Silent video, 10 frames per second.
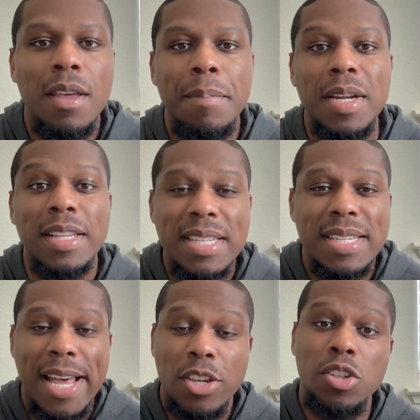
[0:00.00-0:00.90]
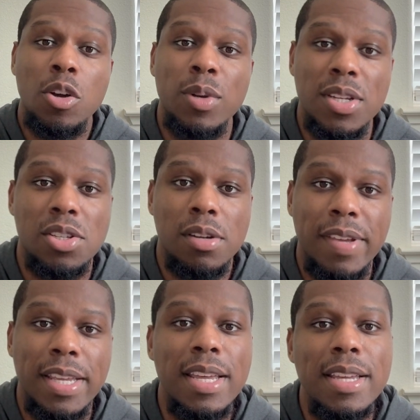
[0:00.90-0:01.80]
But at least now you know what a
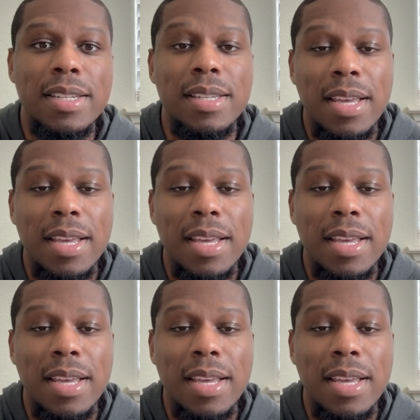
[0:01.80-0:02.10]
survey is,